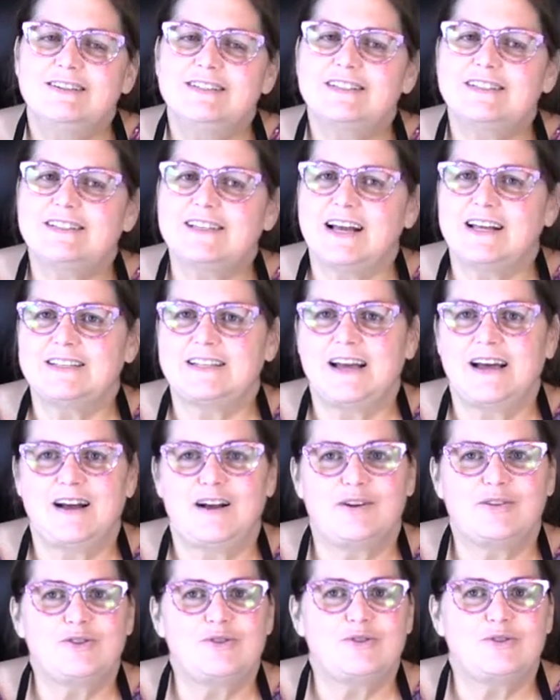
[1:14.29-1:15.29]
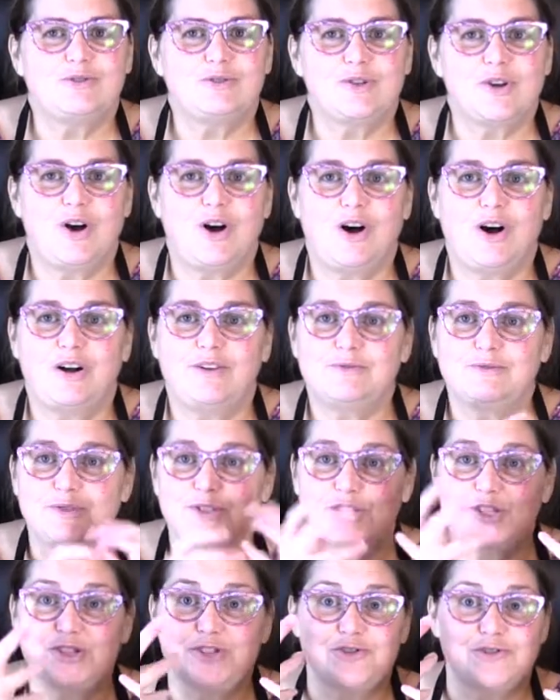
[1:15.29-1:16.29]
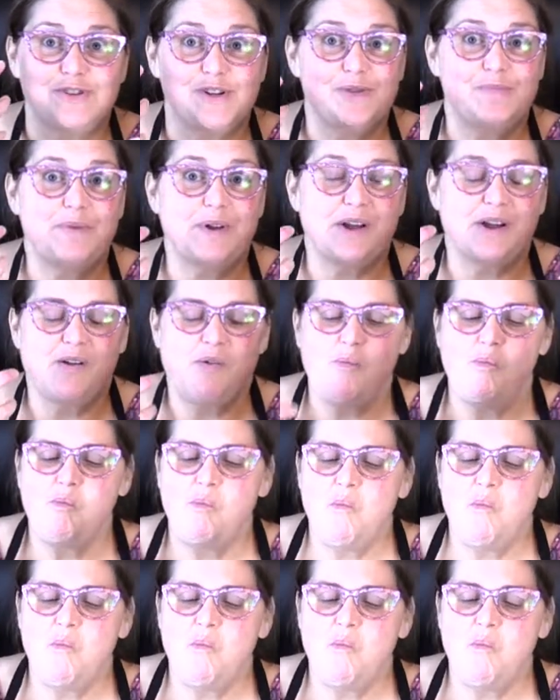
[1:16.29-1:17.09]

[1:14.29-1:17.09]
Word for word: sat down, cooled off, was dripping.